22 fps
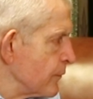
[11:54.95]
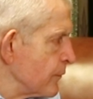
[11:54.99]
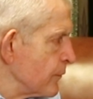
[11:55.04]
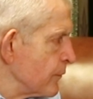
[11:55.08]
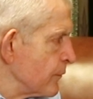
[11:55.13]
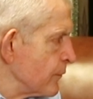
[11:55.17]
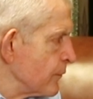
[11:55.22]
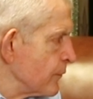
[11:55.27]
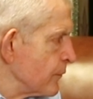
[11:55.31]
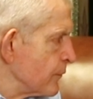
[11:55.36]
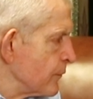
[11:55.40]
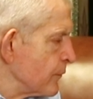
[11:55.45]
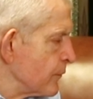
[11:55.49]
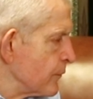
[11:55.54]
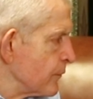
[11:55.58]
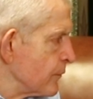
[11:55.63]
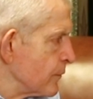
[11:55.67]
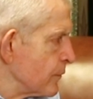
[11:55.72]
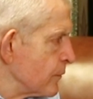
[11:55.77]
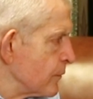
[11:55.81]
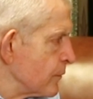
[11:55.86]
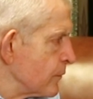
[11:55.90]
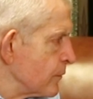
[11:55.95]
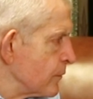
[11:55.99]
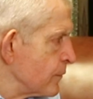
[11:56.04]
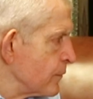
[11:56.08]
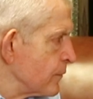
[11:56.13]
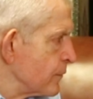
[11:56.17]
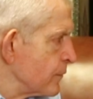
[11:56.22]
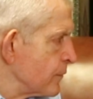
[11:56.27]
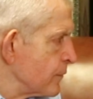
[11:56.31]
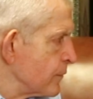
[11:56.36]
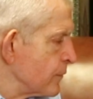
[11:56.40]

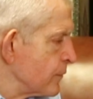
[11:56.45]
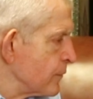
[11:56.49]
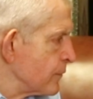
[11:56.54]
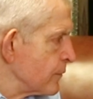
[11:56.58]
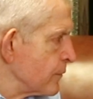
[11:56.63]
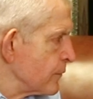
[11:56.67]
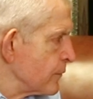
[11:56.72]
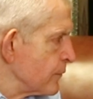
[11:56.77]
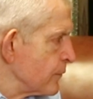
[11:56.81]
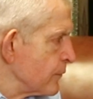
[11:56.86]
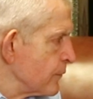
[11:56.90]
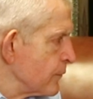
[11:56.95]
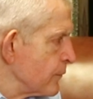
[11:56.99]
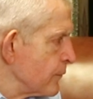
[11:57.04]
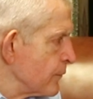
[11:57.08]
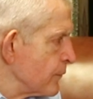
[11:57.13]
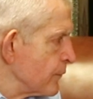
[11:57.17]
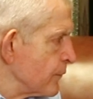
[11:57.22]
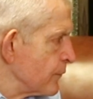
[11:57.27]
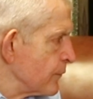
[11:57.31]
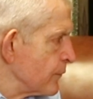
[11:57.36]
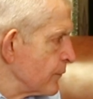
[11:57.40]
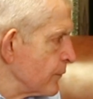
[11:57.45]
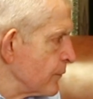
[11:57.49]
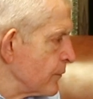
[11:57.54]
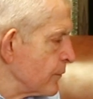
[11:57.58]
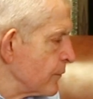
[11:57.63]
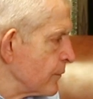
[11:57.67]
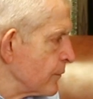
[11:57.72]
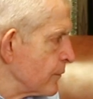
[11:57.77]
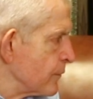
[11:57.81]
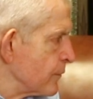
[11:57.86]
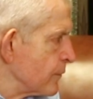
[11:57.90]

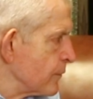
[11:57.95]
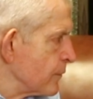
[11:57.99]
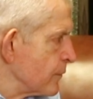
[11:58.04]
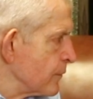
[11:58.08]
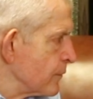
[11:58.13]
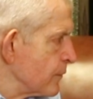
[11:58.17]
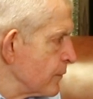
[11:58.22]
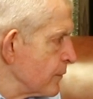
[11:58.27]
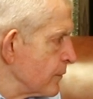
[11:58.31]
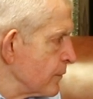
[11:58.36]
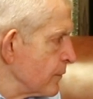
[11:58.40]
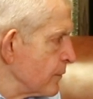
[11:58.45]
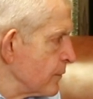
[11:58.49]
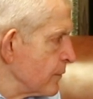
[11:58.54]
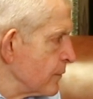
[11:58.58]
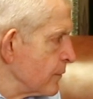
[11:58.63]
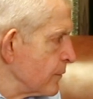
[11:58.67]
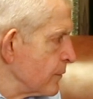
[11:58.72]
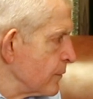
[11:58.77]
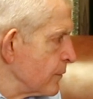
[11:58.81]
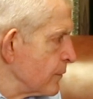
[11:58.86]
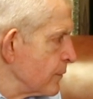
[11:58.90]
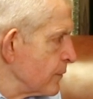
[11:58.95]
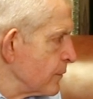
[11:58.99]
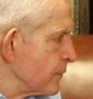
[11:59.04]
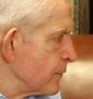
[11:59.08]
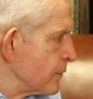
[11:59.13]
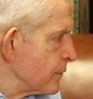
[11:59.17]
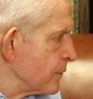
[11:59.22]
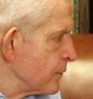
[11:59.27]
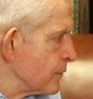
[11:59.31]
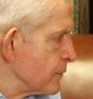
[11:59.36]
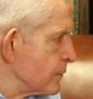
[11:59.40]

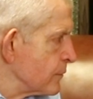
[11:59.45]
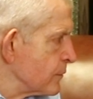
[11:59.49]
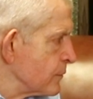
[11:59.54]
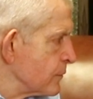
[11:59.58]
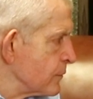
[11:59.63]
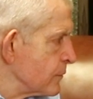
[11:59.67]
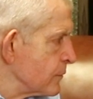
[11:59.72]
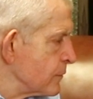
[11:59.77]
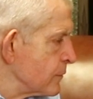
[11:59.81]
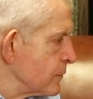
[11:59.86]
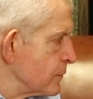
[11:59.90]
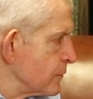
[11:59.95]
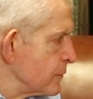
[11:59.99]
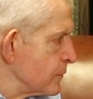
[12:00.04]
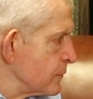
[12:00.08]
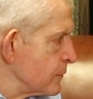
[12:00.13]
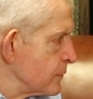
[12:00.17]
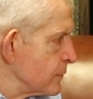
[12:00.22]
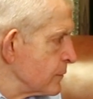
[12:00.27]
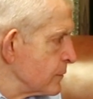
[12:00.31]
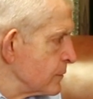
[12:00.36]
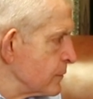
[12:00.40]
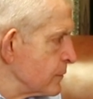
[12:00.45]
(not speaking)